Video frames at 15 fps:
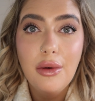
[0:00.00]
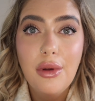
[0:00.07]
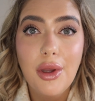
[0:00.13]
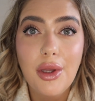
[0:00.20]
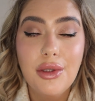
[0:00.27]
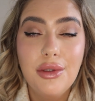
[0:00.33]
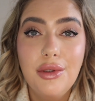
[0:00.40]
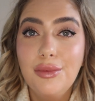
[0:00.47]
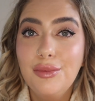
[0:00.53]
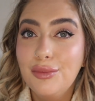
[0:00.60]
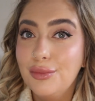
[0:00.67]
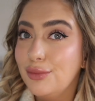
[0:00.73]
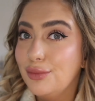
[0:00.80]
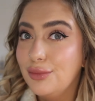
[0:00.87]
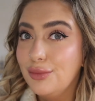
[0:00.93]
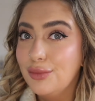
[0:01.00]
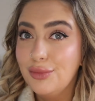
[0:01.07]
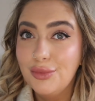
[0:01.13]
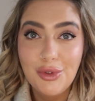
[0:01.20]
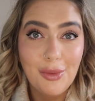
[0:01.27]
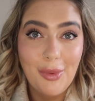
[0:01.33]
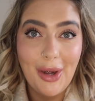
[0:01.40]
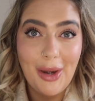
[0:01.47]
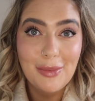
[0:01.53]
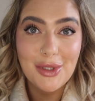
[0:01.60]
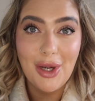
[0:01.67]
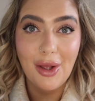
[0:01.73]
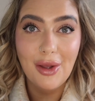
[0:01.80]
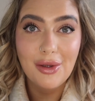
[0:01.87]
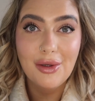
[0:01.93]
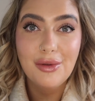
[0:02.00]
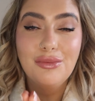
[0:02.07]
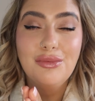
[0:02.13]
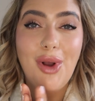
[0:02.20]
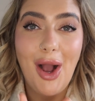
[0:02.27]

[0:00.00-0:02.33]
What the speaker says: good do my lips look?